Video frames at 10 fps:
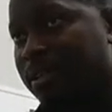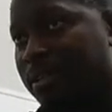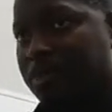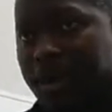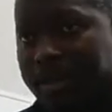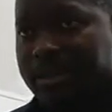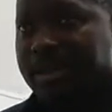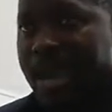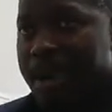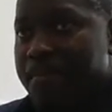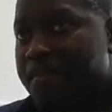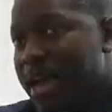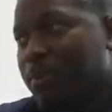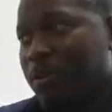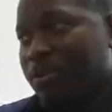But I'm
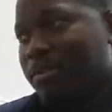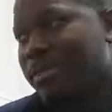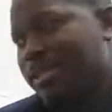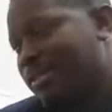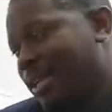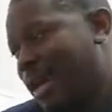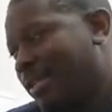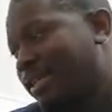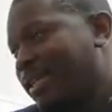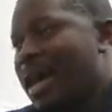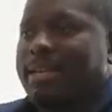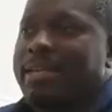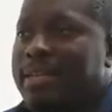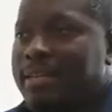that person because I could care